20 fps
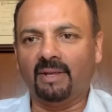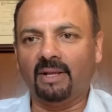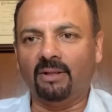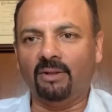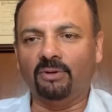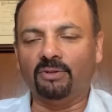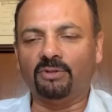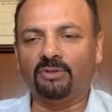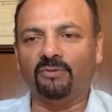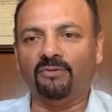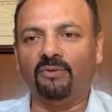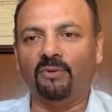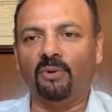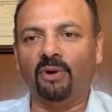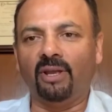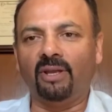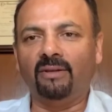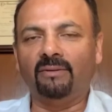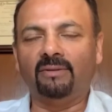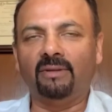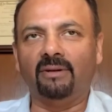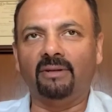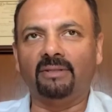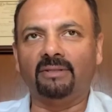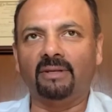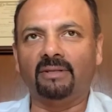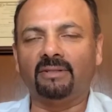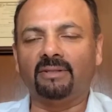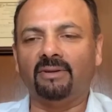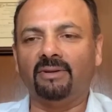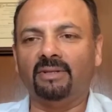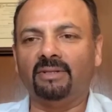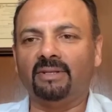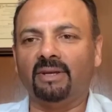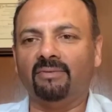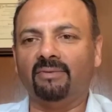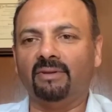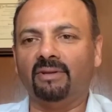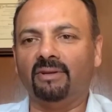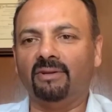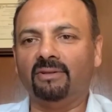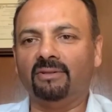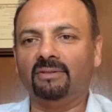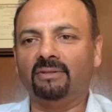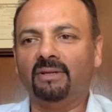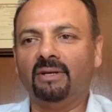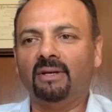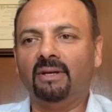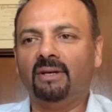close to 40, 36, 37 years,